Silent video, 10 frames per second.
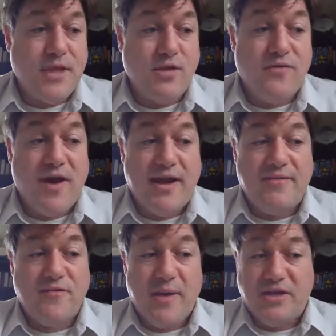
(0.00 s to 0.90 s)
you'll
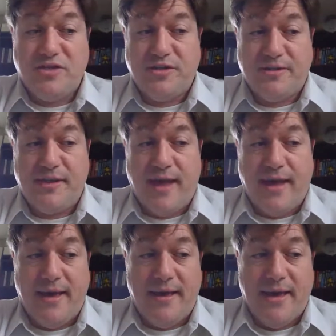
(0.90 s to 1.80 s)
find information
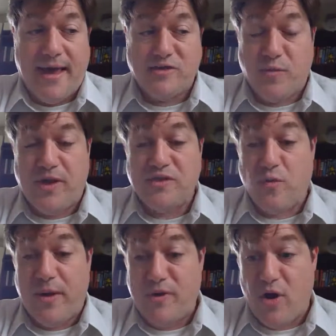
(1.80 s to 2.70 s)
as well
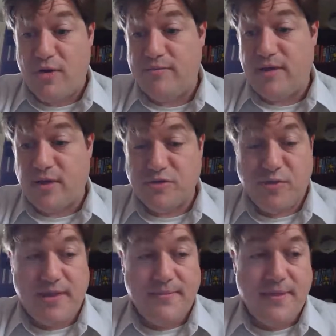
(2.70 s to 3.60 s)
as a webinar that
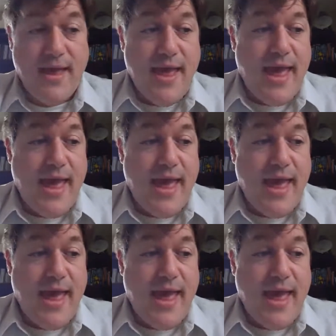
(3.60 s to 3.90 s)
goes with it.